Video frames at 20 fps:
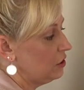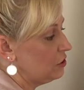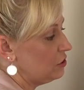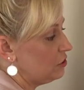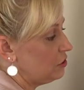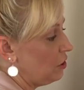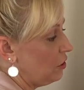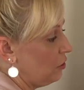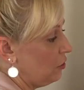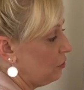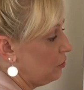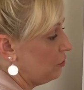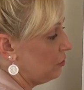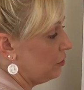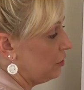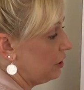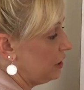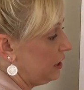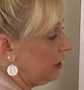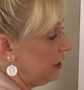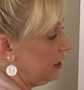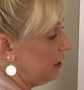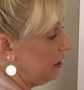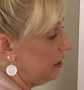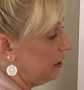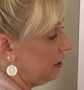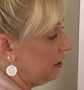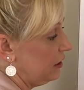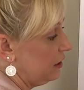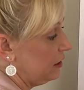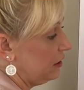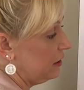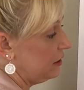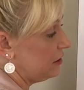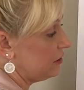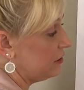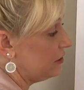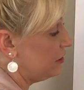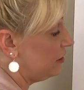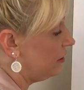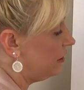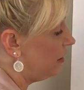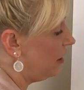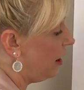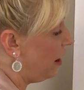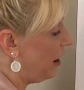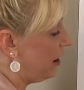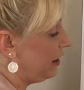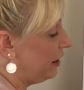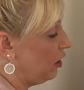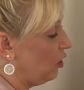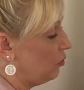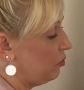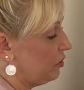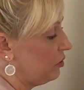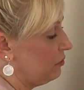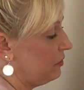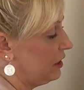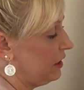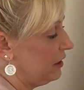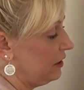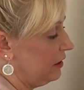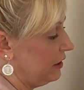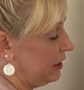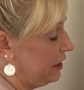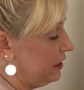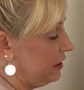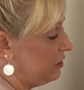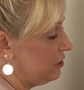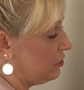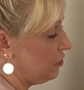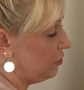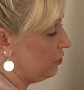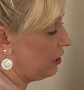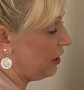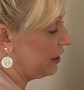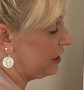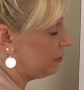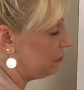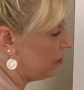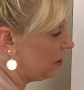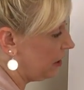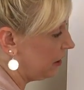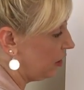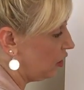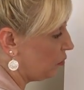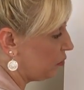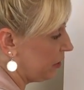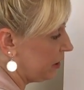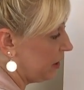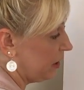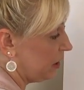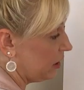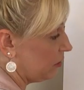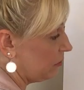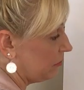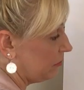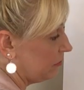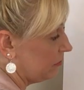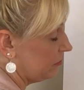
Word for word: So he is not helping me, and, and in turn I am not helping him,